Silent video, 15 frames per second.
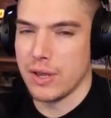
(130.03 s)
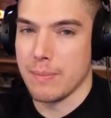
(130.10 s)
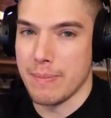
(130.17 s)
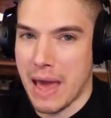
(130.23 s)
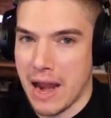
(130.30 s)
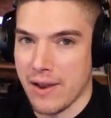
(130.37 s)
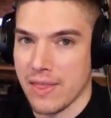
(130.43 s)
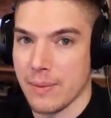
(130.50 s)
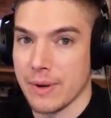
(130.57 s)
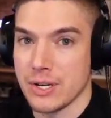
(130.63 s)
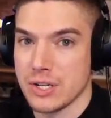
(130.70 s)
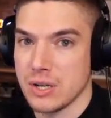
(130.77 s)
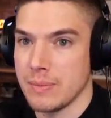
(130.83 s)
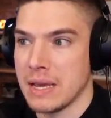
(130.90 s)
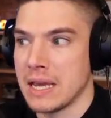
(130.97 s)
matter that
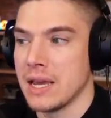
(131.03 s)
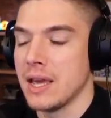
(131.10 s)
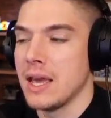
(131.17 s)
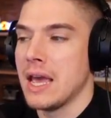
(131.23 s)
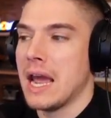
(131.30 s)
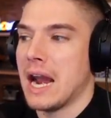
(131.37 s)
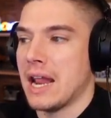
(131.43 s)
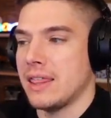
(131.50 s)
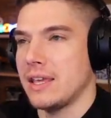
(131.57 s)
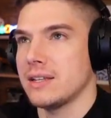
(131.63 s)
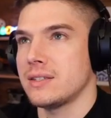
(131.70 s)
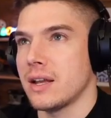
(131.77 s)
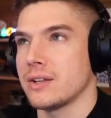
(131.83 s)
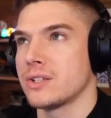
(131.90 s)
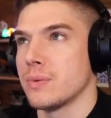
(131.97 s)
much to me. I think
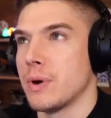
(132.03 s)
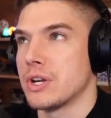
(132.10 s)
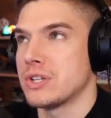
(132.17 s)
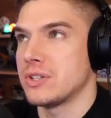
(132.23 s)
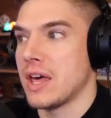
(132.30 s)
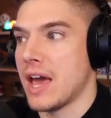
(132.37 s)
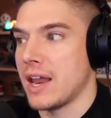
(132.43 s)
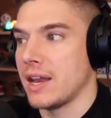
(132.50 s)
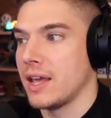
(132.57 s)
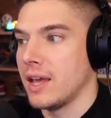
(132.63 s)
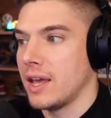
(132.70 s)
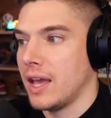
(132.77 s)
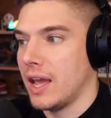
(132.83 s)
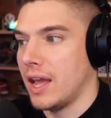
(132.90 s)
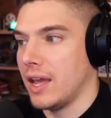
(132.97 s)
it's not so much that,
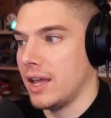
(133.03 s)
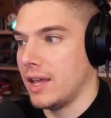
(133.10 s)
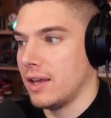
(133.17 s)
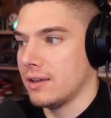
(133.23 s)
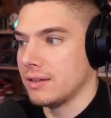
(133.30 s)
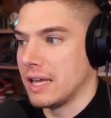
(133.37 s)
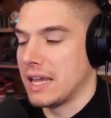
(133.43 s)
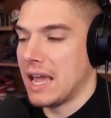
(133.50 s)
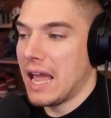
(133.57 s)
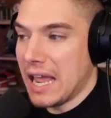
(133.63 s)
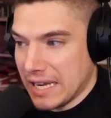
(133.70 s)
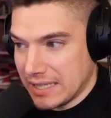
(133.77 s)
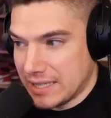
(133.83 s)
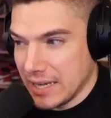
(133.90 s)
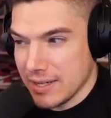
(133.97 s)
like,
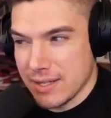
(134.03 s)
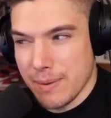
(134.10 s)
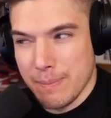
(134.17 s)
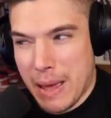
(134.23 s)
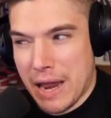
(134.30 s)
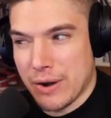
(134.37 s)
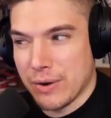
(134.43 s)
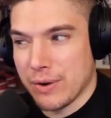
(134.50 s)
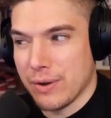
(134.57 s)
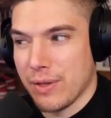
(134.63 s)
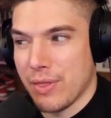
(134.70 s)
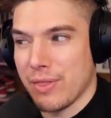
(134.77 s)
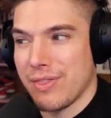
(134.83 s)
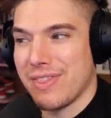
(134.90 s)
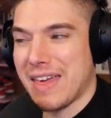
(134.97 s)
it doesn't matter
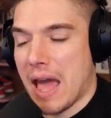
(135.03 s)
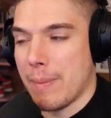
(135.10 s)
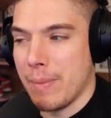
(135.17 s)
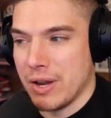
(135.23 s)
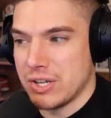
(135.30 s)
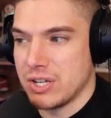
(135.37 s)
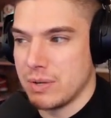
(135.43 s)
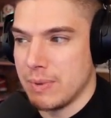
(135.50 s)
that much to